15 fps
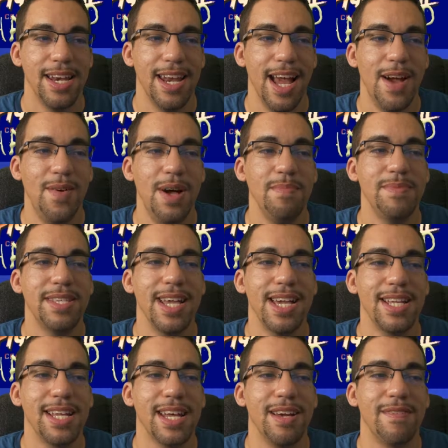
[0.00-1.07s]
Now I'm
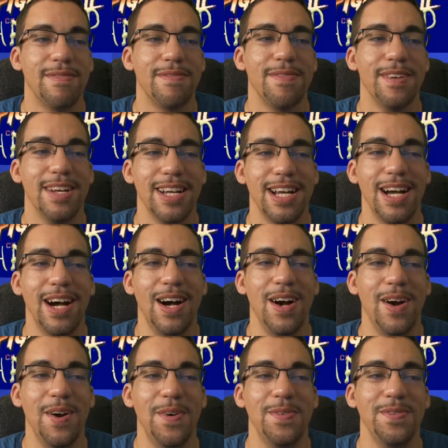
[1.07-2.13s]
Zangief.
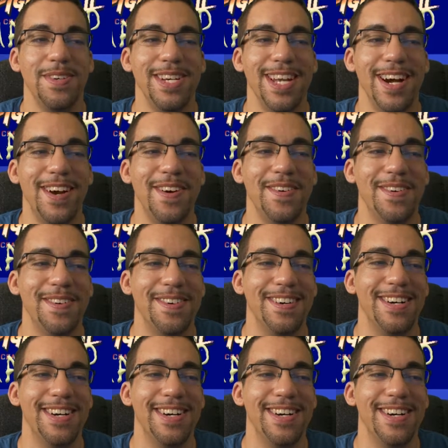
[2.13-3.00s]
Oh no!